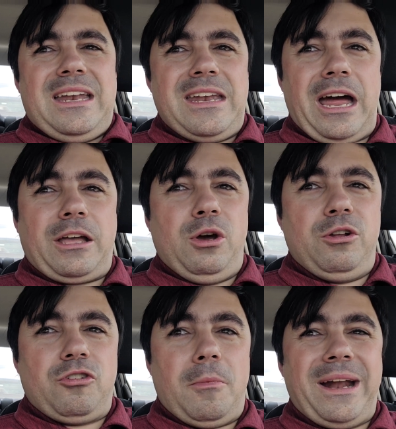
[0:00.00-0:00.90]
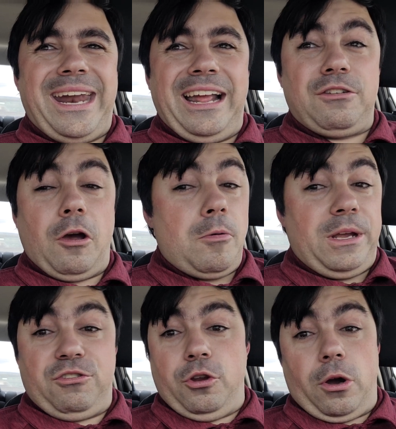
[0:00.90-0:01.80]
Not good. So my dad's home.
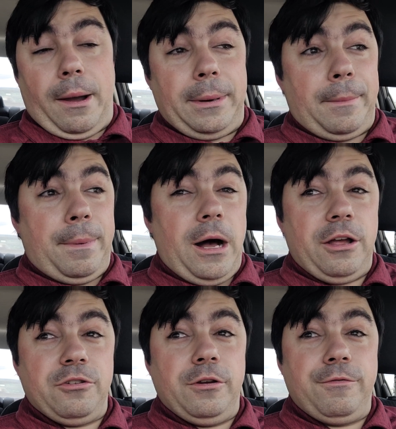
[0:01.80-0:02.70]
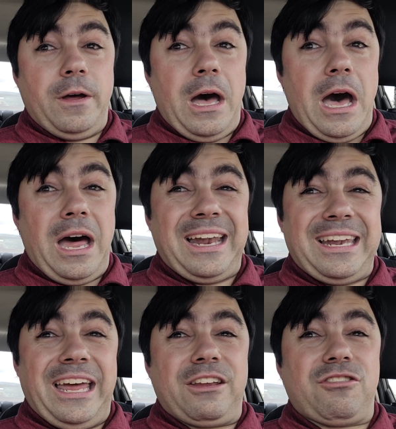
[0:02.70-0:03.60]
He's still coming up positive. Uh,
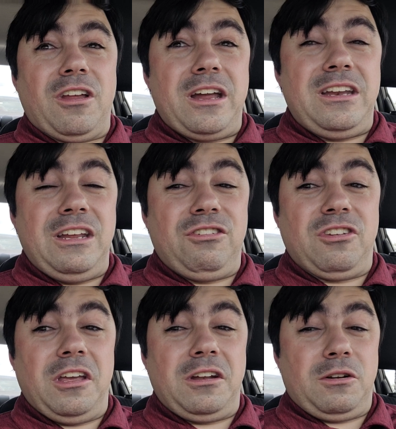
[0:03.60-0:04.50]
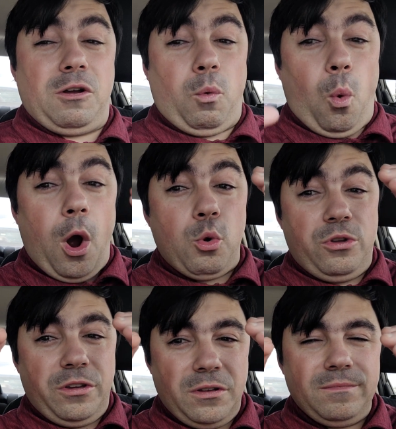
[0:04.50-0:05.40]
last night he said,
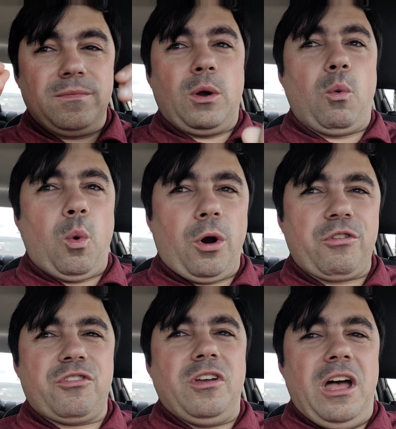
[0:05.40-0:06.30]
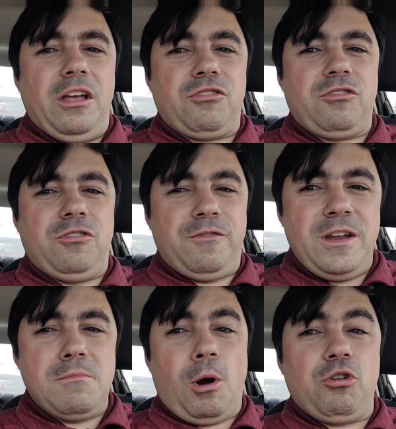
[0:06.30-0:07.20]
quote, worst, uh,
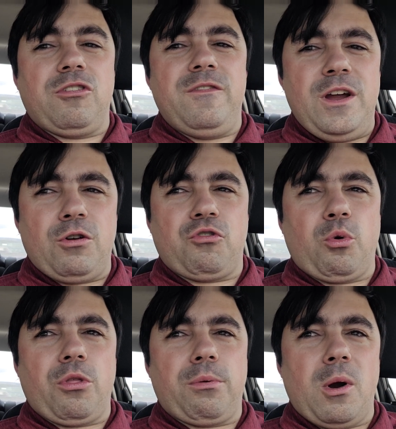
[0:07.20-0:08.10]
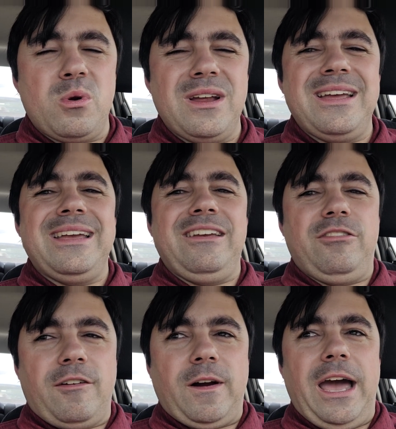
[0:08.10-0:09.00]
severe, most severe sore throat
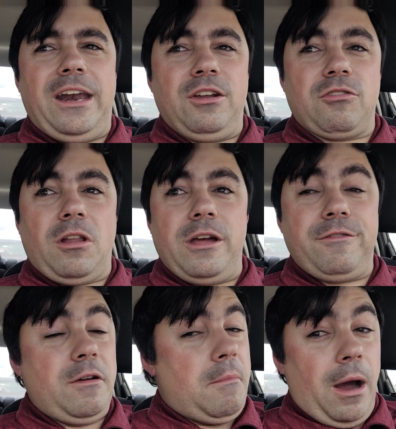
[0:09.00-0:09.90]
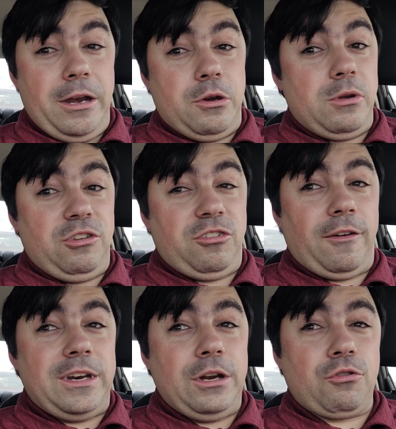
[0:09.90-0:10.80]
he's ever had in his life. Mind you, he's
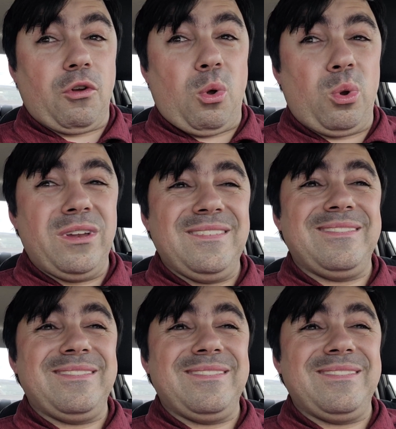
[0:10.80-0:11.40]
70 years old